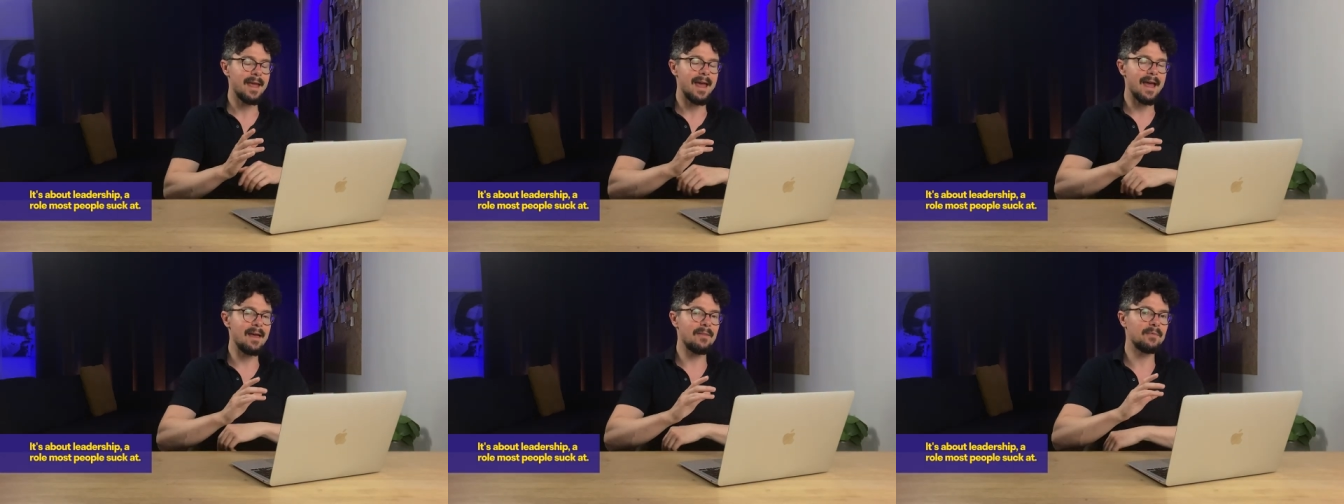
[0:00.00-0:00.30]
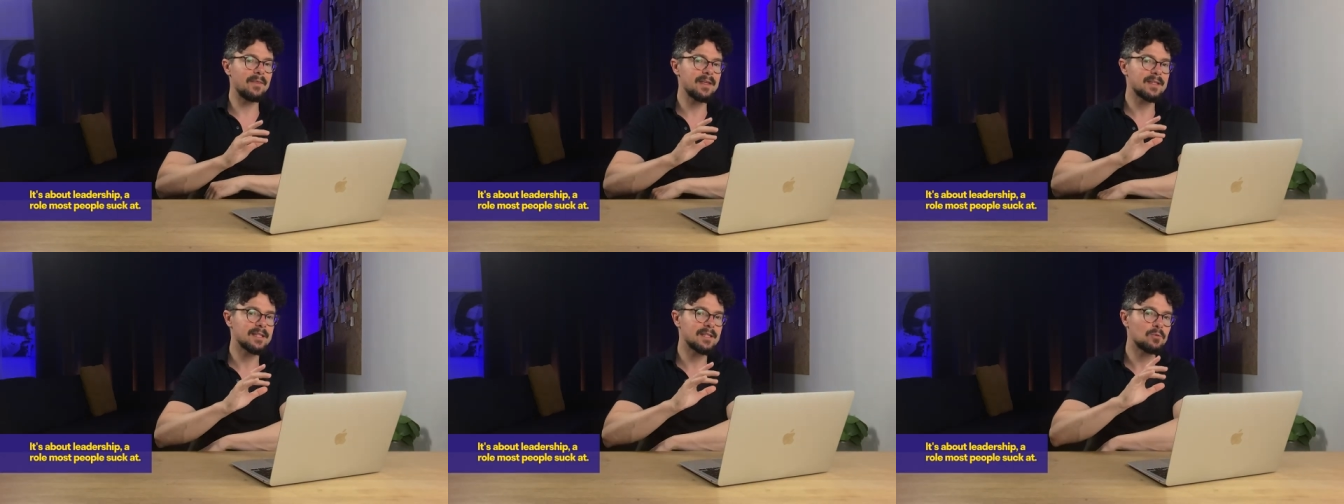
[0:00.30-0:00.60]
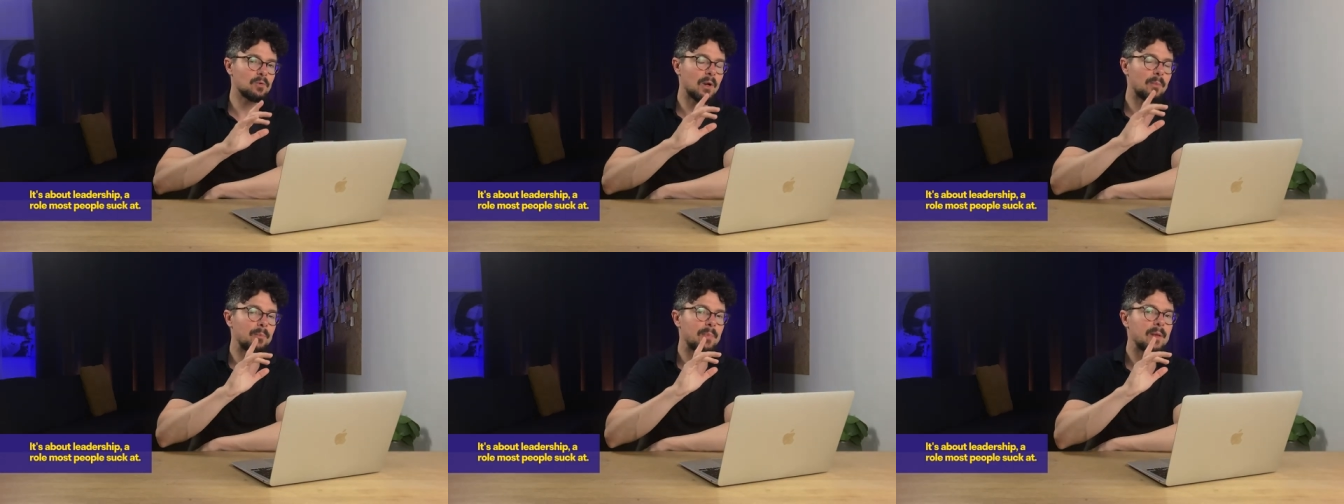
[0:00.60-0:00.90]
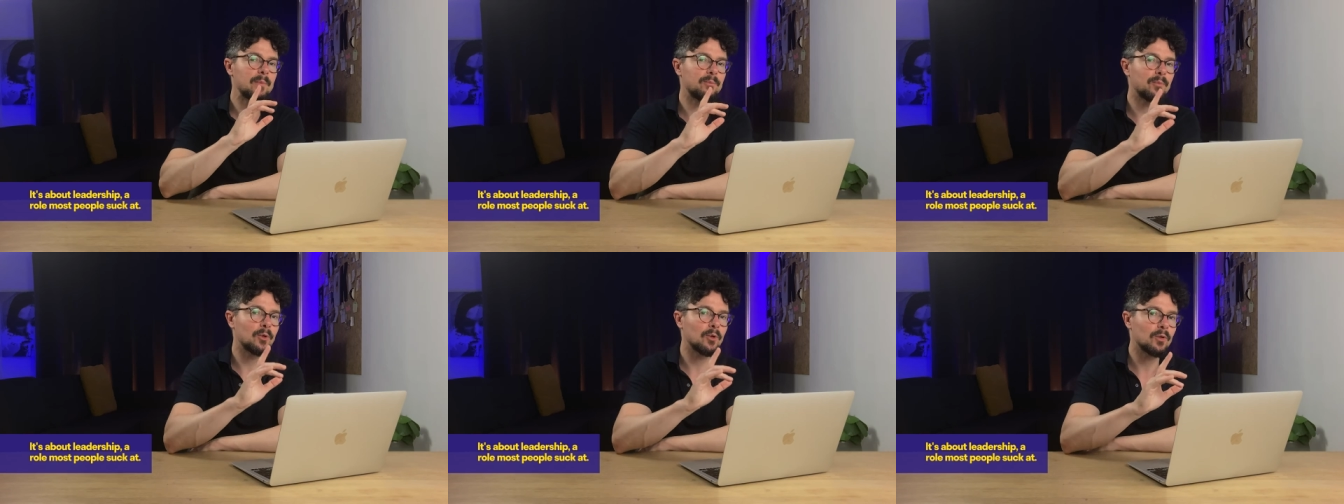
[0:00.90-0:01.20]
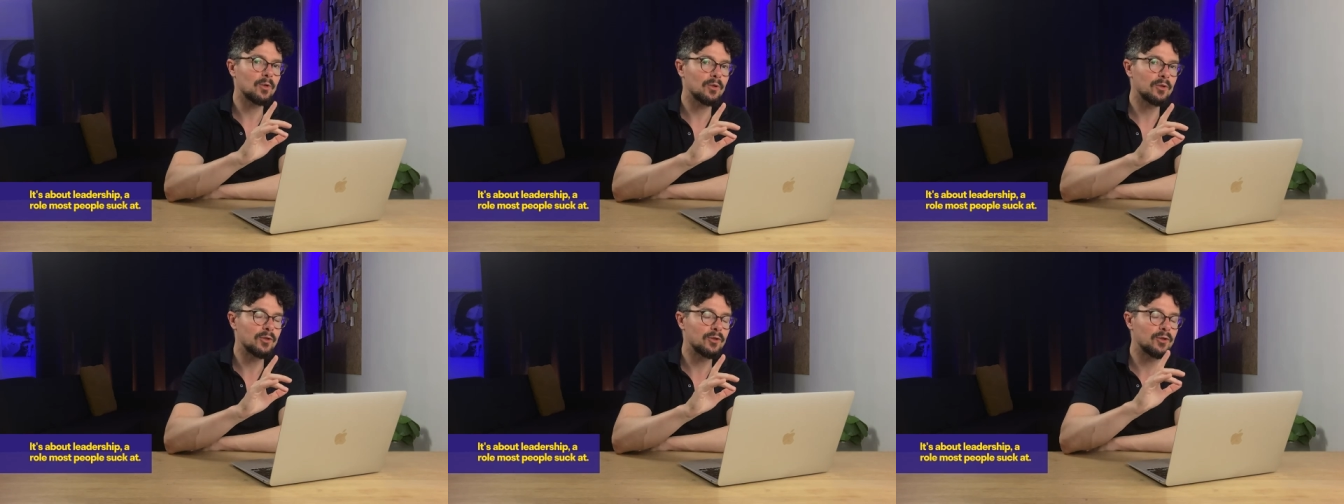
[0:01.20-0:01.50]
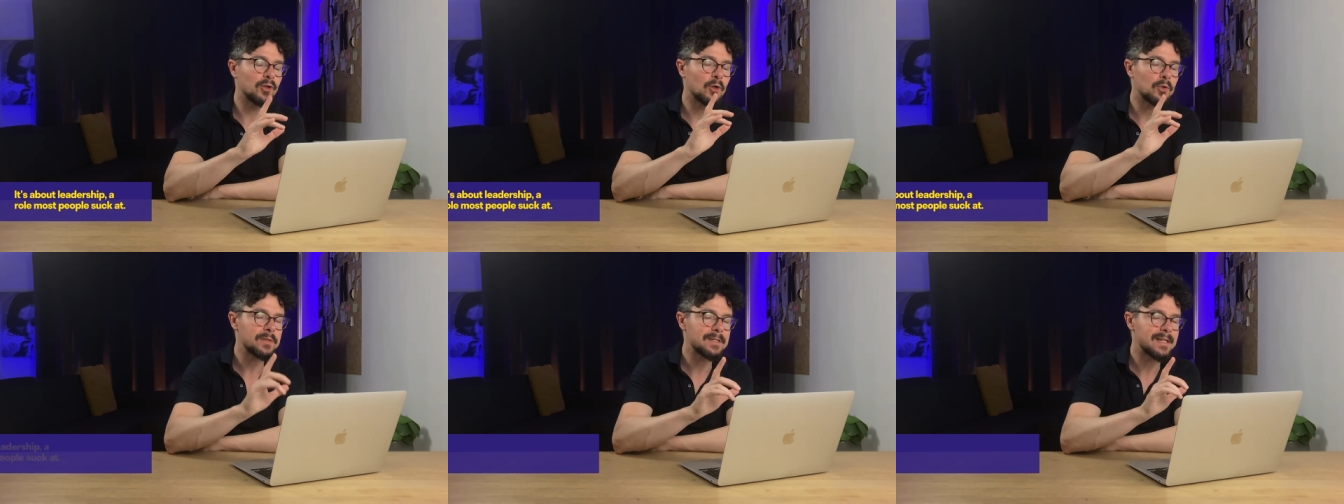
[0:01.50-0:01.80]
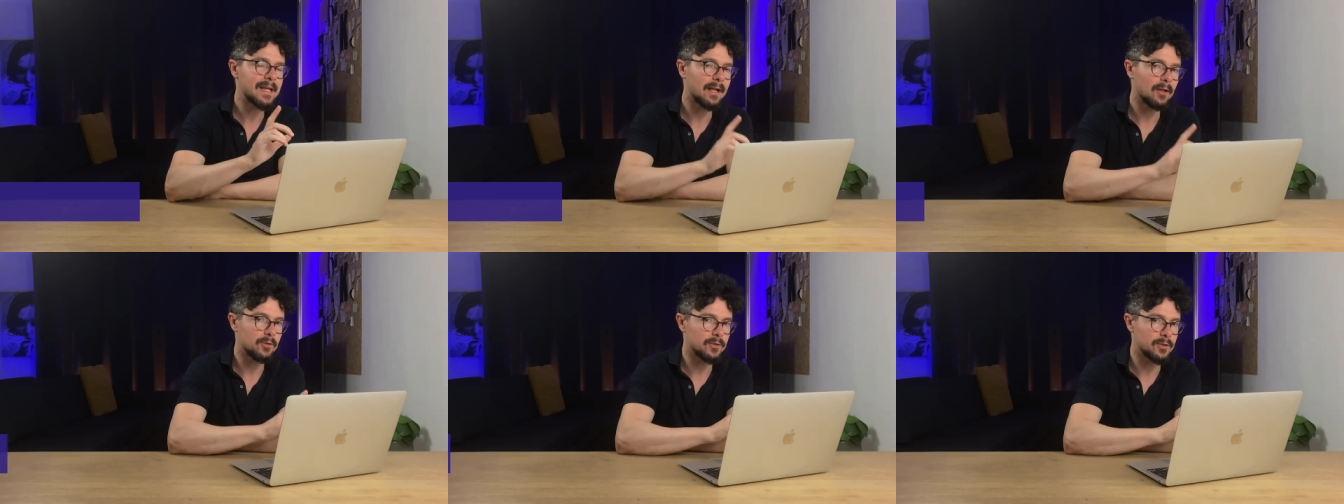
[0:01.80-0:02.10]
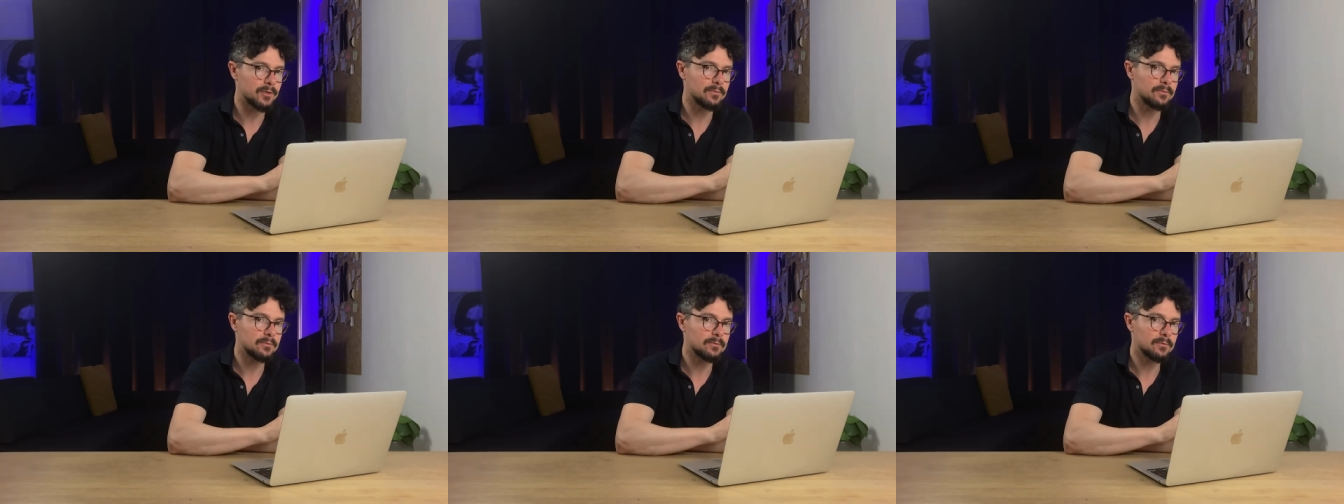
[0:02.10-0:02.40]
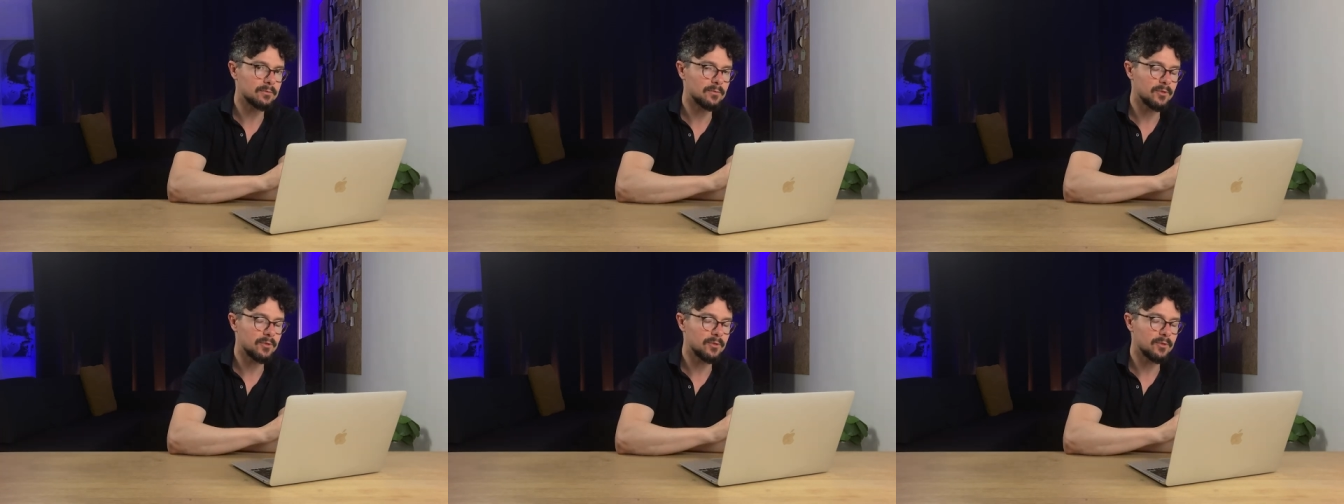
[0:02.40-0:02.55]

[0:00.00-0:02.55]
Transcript: and this is what people don't tell you